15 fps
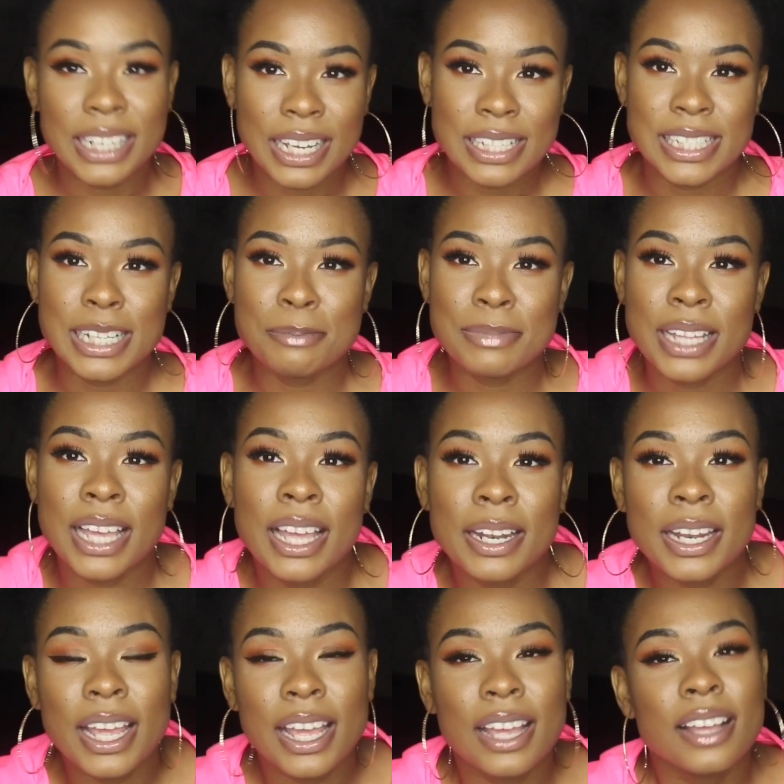does
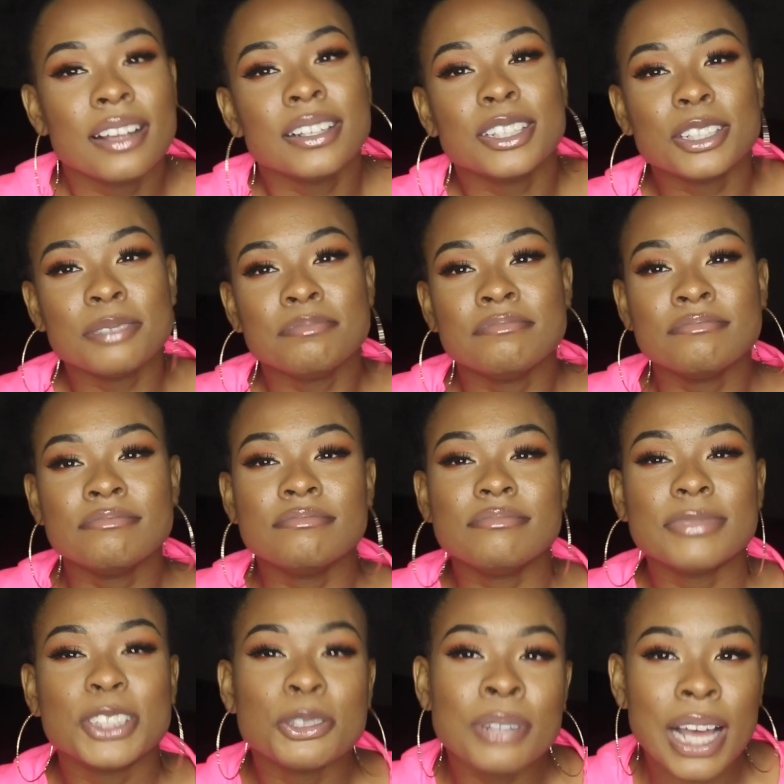something,
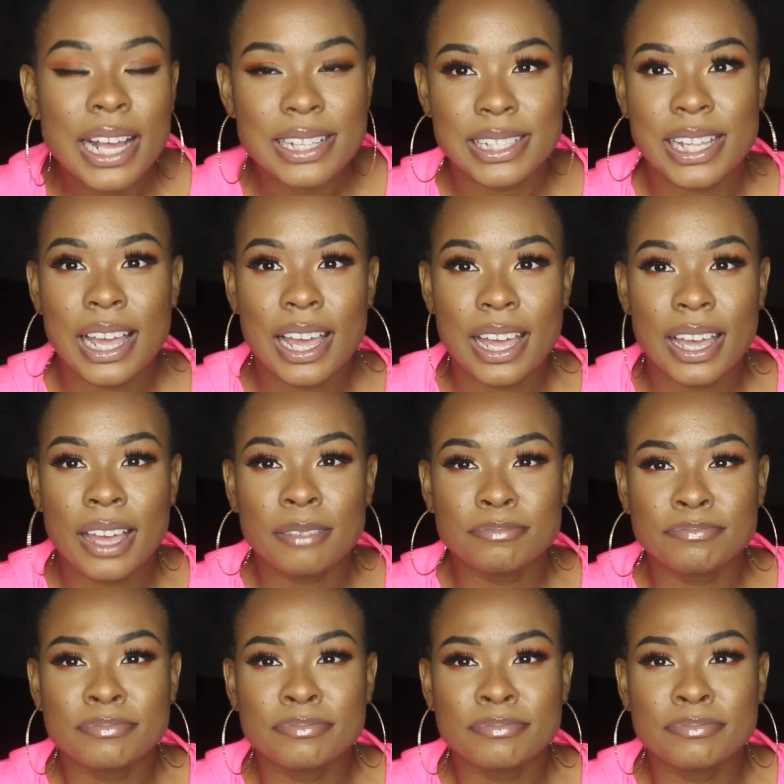do not say,